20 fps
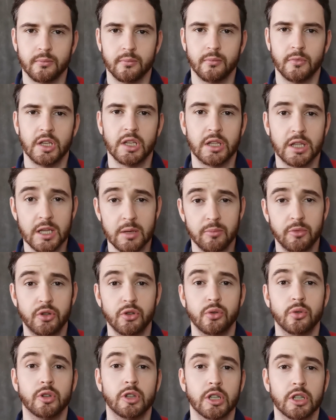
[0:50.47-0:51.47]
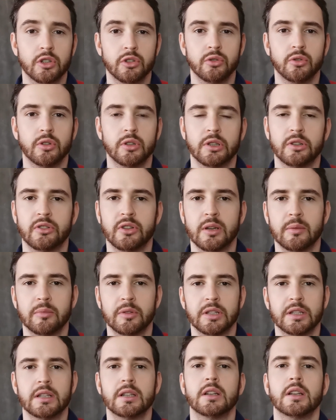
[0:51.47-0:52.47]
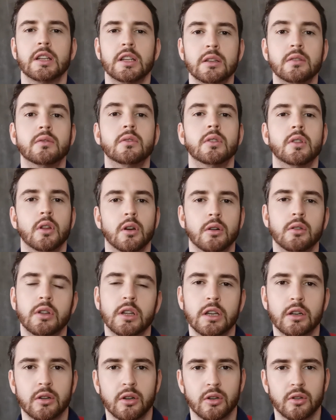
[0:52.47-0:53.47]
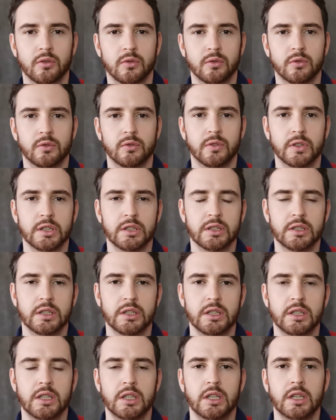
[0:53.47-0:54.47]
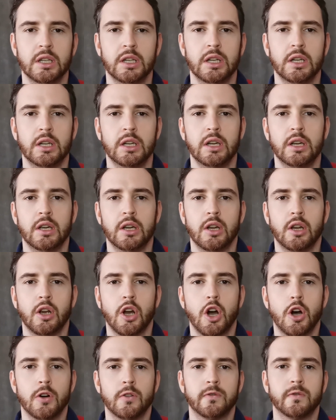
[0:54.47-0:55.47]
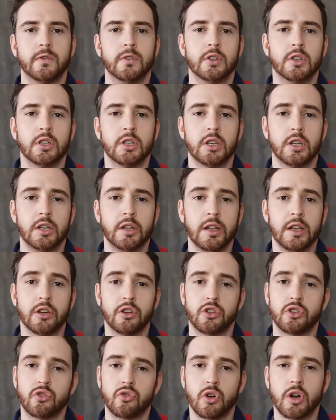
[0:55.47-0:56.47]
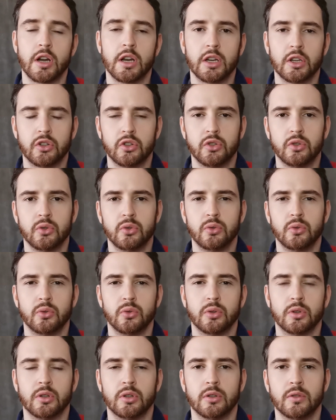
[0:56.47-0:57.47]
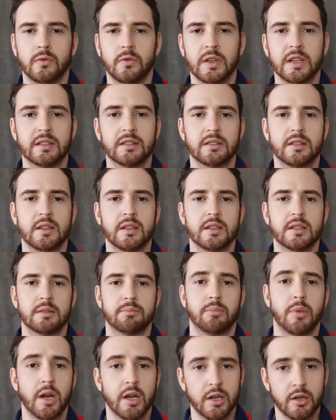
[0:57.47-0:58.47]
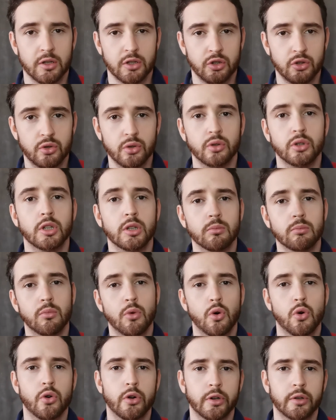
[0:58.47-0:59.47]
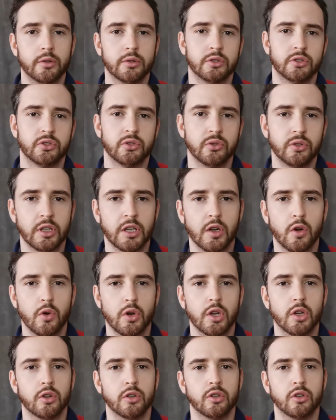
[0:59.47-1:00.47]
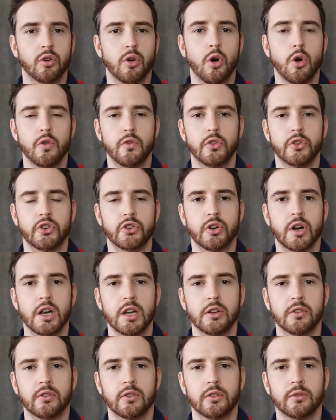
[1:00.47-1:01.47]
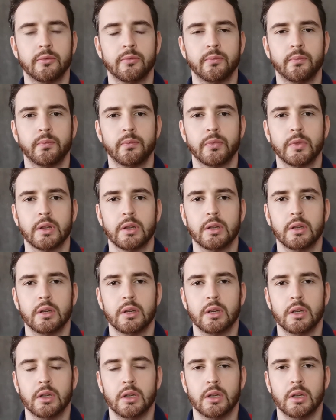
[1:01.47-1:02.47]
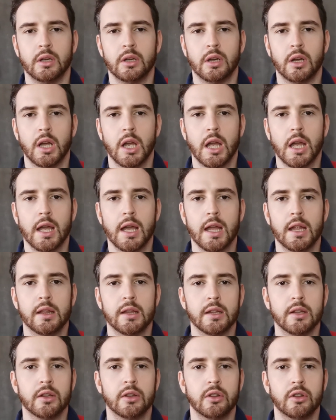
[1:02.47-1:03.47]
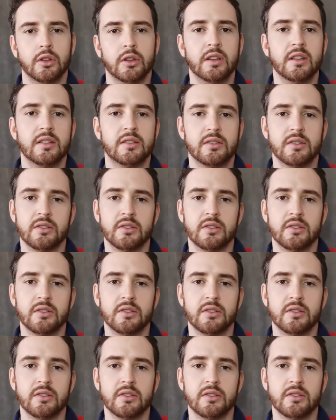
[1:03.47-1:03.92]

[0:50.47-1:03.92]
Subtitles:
They keep doing the same thing, even though they are not fulfilled. Often they are trying to fix things by doing more, so they're going into overdrive. And this